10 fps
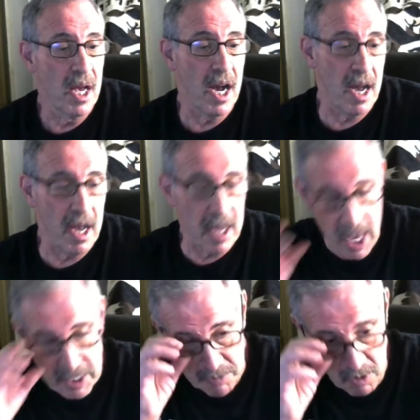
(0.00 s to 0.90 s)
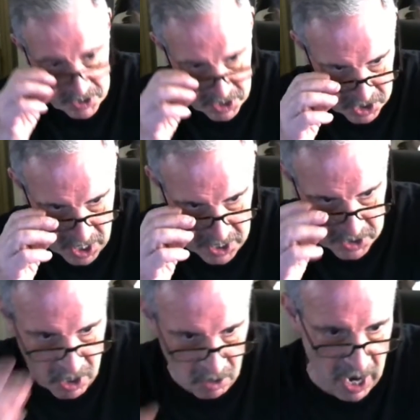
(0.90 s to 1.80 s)
Uh, as far as the
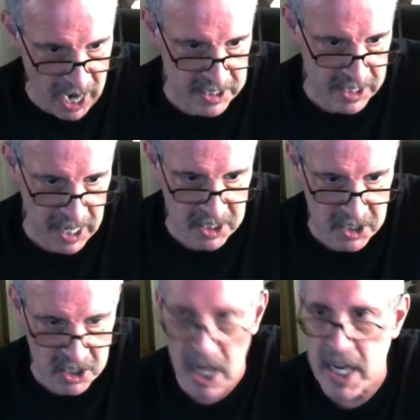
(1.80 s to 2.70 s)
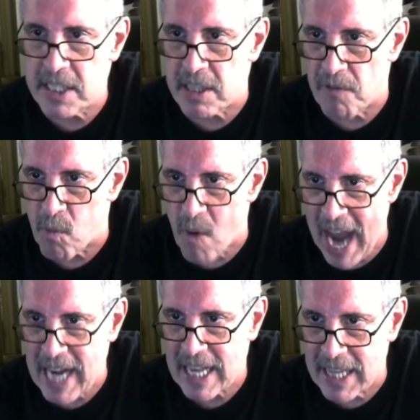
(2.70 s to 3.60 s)
studies go, isolated studies of
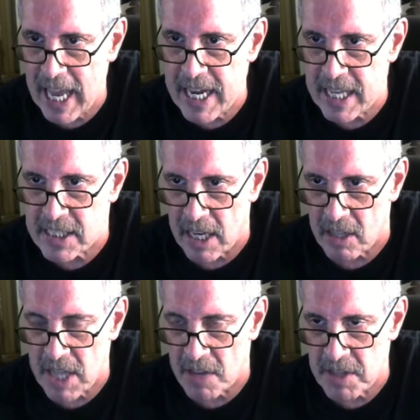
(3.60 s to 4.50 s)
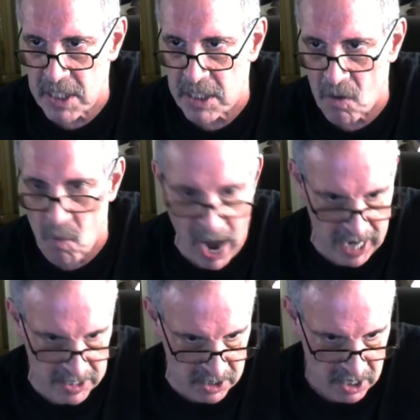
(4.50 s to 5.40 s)
rat Leydig cells, now this is in
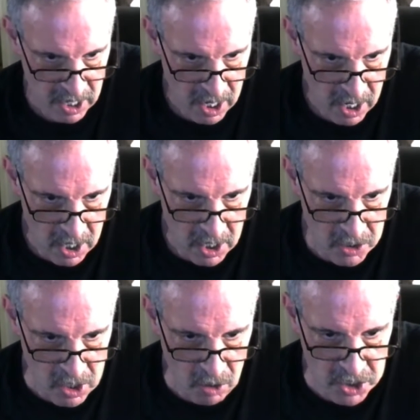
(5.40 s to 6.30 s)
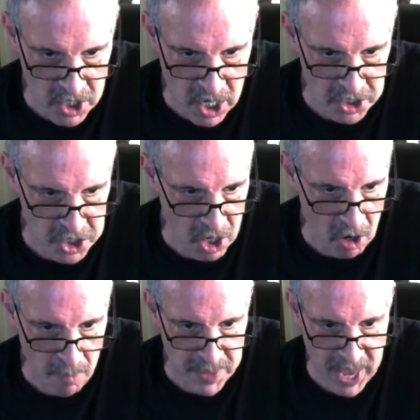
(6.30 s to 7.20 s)
rats, do, does
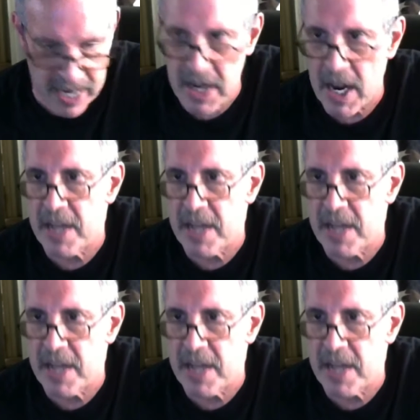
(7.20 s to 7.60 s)
show that